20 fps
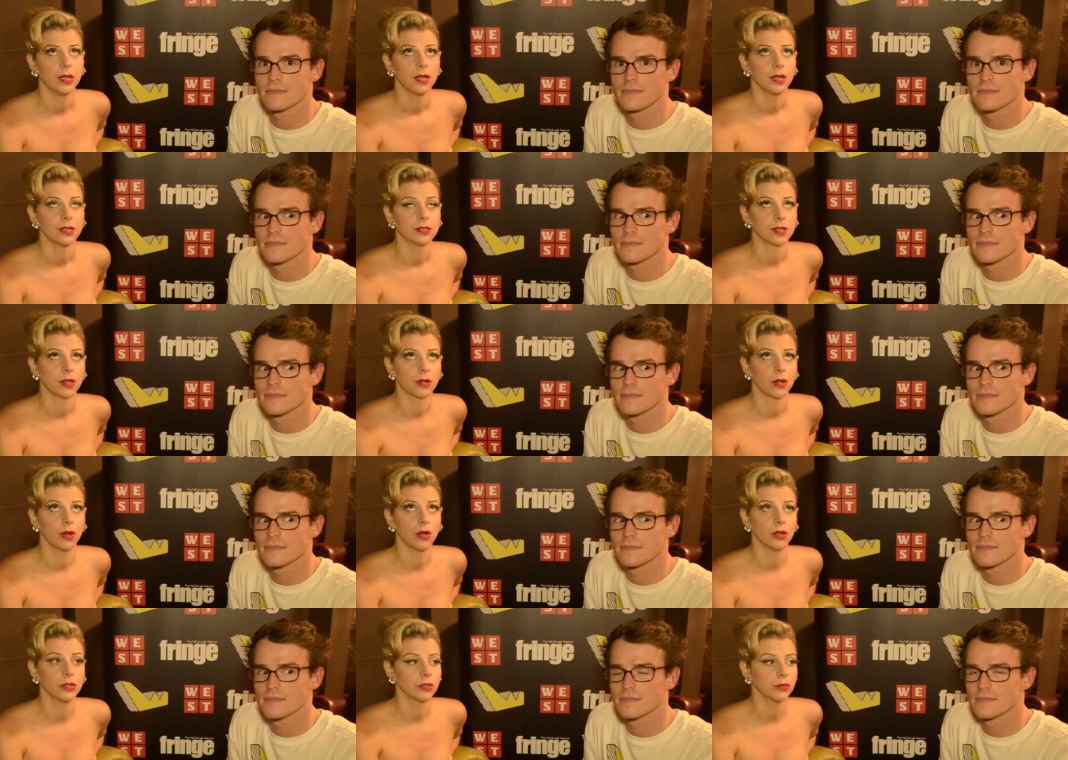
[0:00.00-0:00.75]
Speaker 1: It's
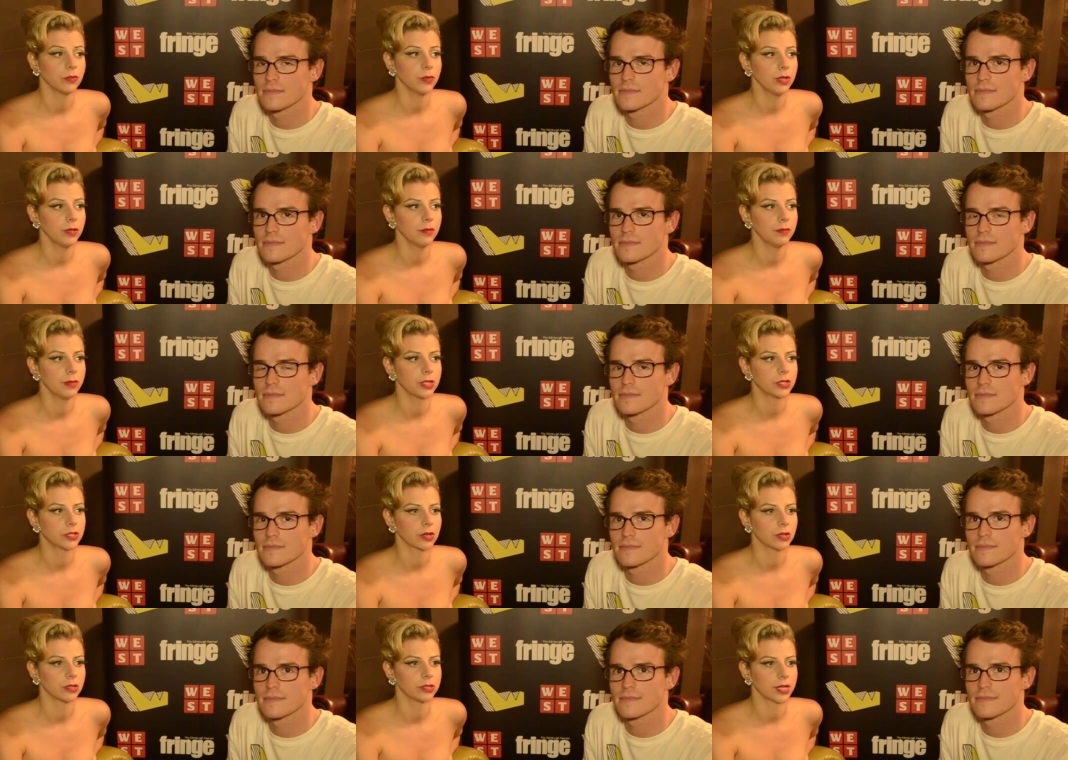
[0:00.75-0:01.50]
like it's a real
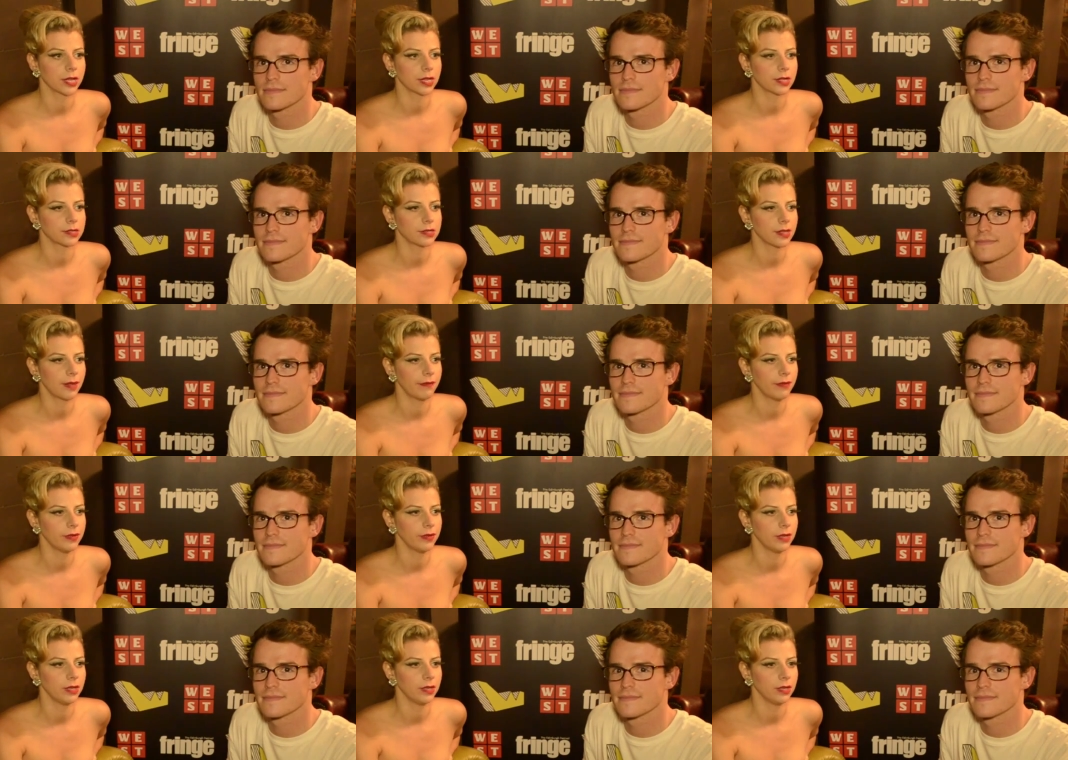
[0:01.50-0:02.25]
mixture. It's like
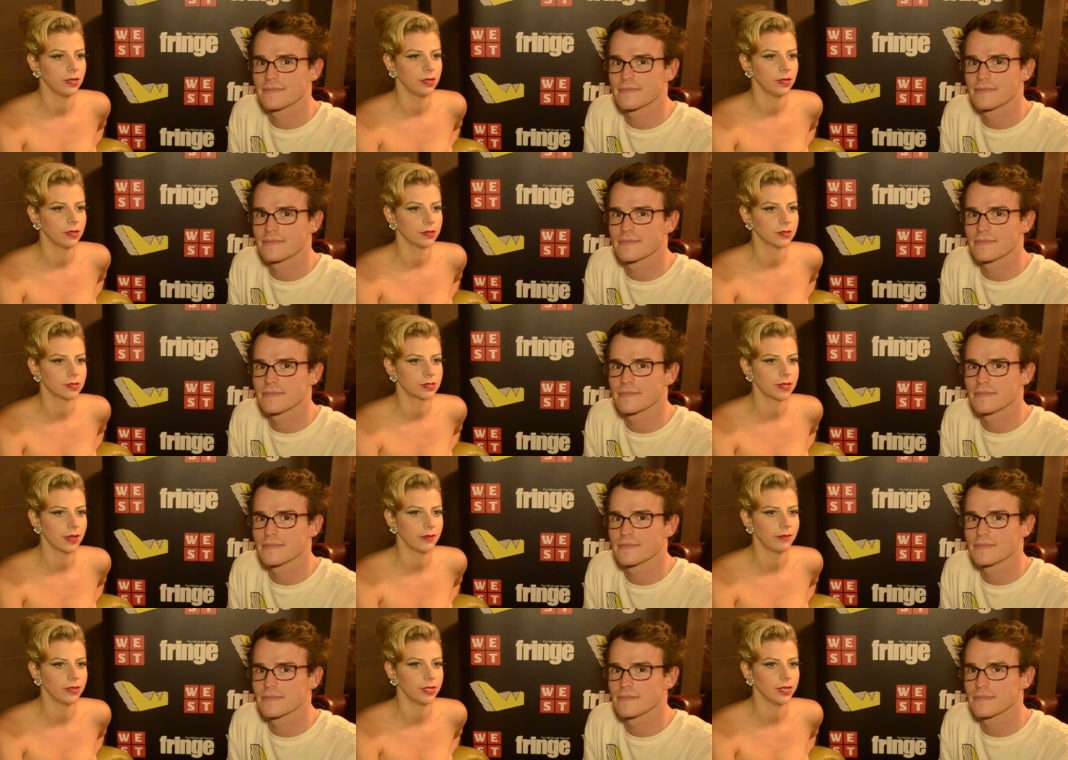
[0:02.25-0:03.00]
seventy,
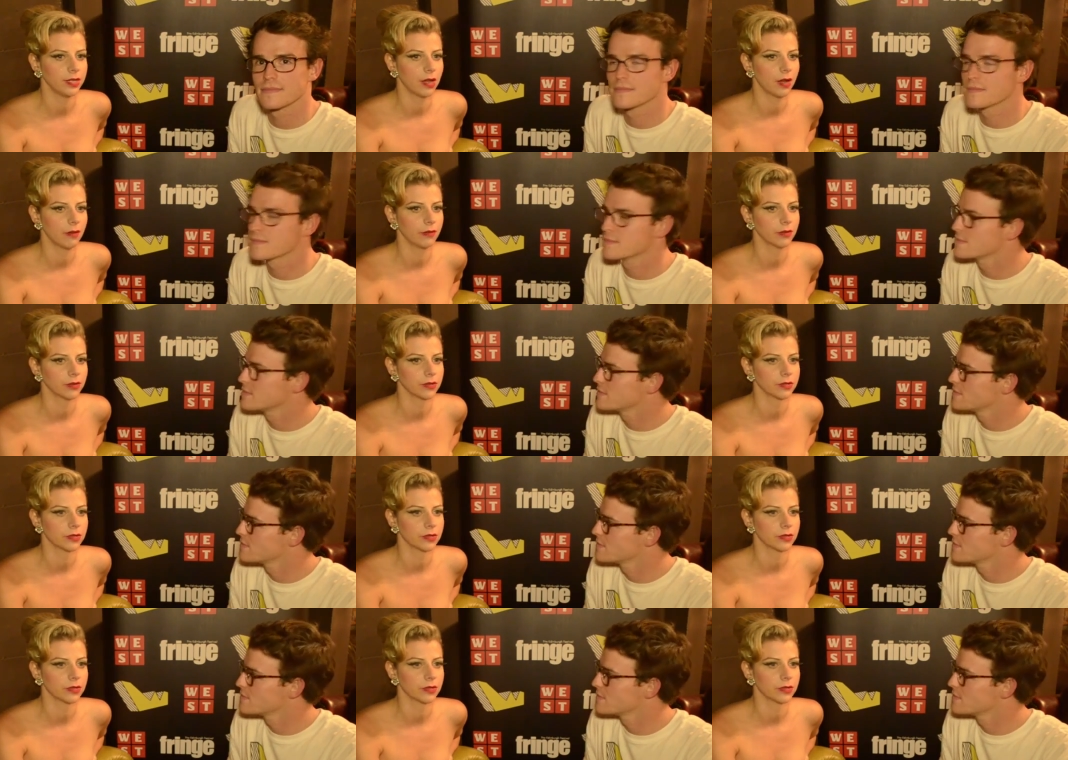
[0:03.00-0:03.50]
seventy covers,